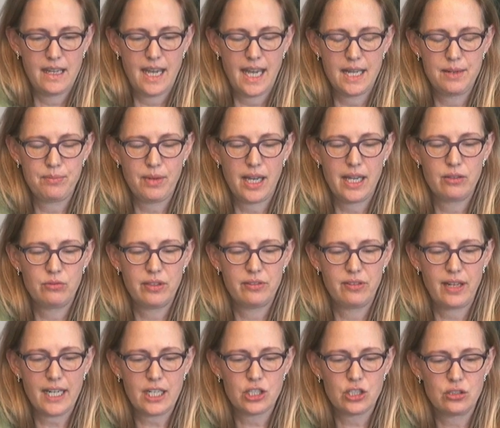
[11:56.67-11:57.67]
And my
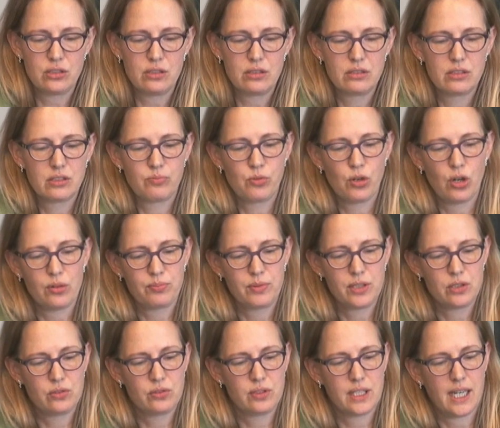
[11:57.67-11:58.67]
reflections brought
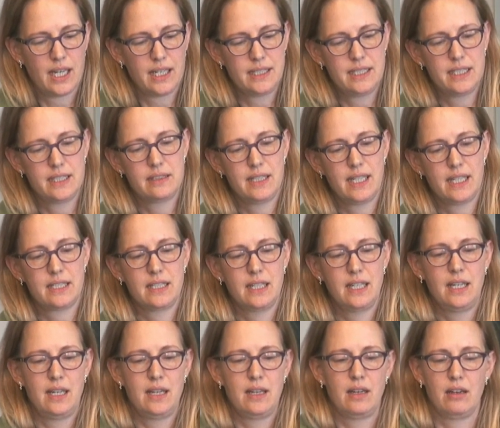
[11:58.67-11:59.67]
me to the idea that,
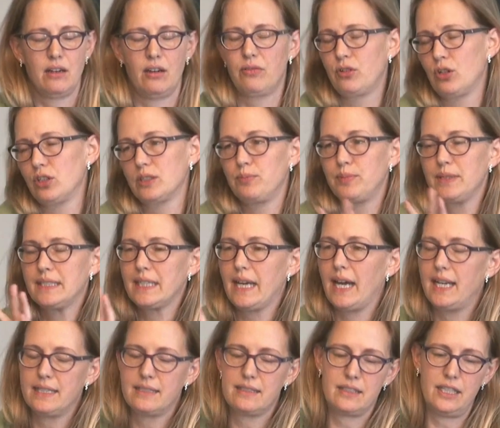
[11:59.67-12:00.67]
of course,
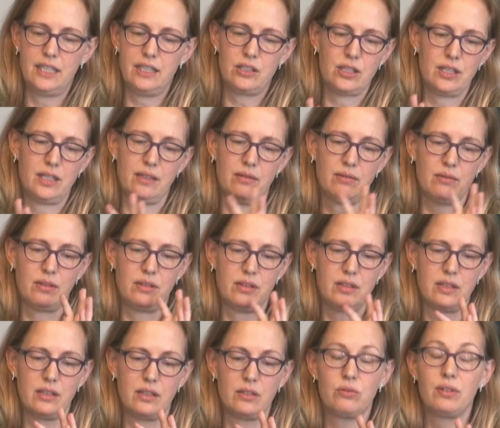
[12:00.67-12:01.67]
besides teaching the